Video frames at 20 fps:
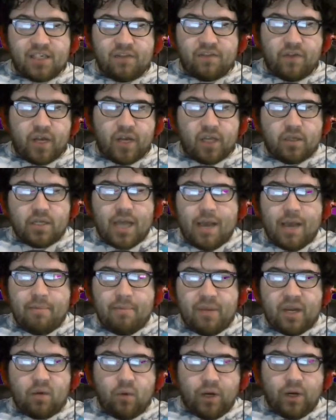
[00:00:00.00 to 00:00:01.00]
video
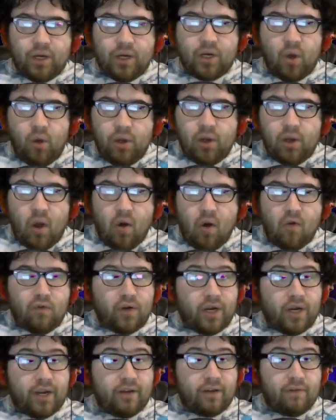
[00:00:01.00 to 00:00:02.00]
topic, we're going
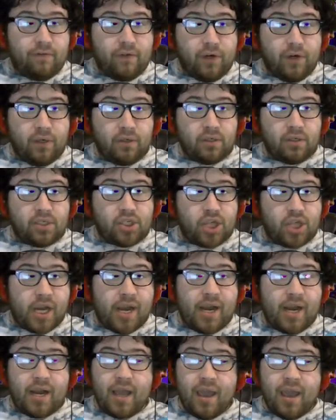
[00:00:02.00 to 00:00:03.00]
over Infernal
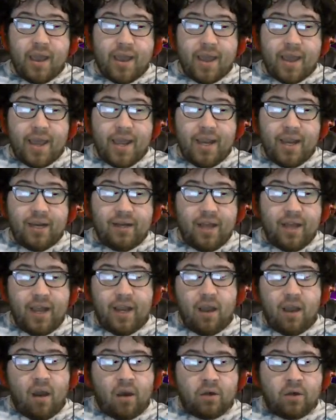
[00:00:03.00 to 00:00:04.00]
Shade,
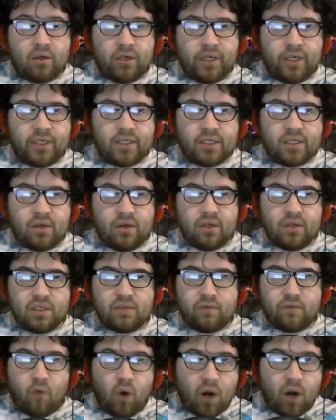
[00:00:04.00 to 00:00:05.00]
Ignite Hungering Souls,
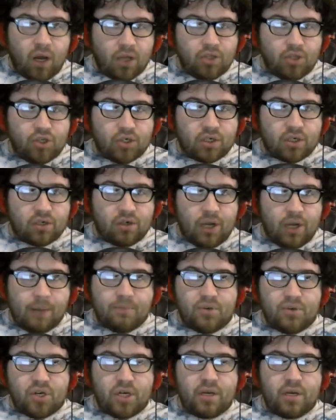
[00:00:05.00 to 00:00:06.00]
400
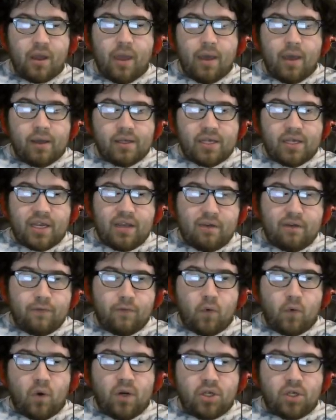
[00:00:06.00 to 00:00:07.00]
Corruption,
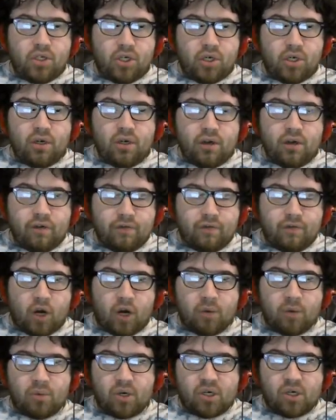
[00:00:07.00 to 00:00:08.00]
T4 Jurla
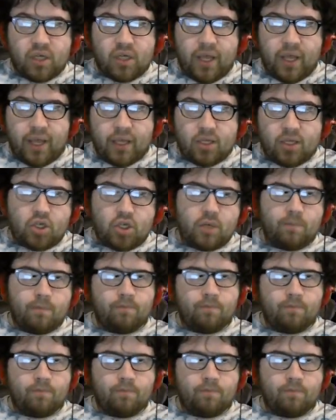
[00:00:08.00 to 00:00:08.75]
Farmer Lich.